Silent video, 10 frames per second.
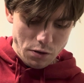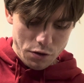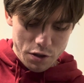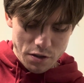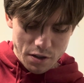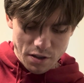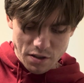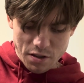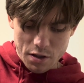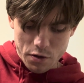Just
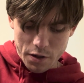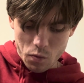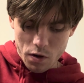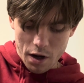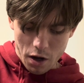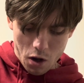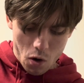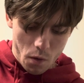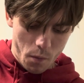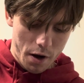considering what I know
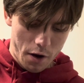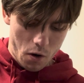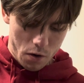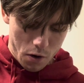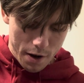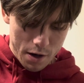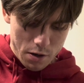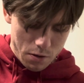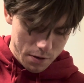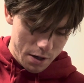and what I don't know how to
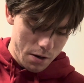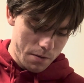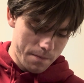do here.